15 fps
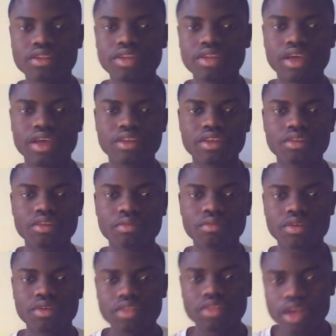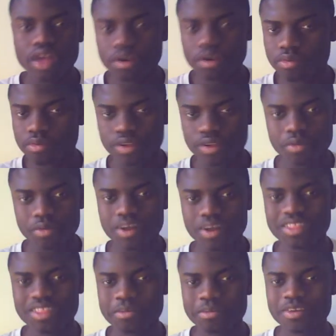and well, I don't really want
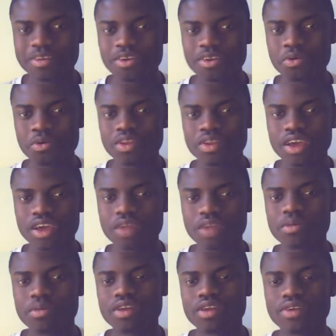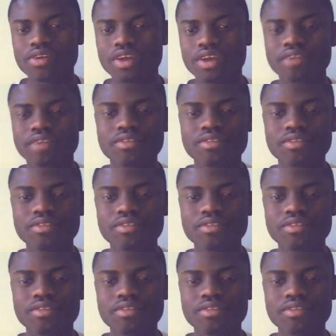them to know what deck I'm running right now.